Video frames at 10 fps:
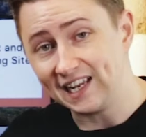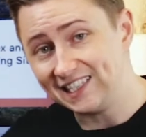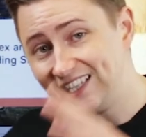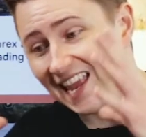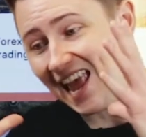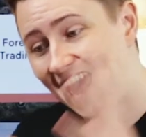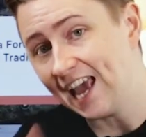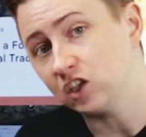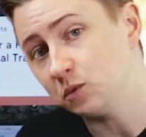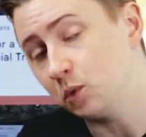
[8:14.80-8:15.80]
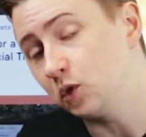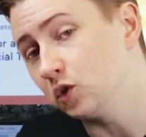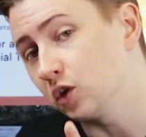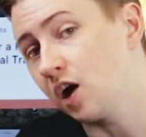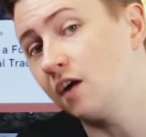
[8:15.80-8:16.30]
actually export
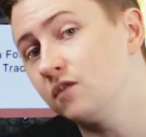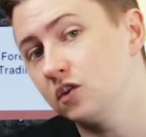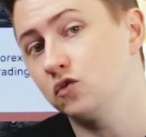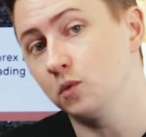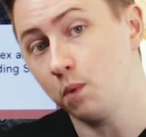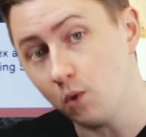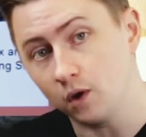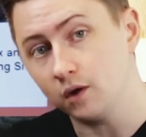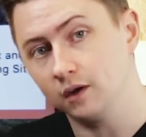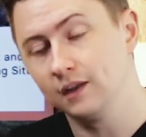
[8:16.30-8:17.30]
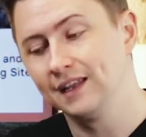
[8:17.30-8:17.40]
your coverage report,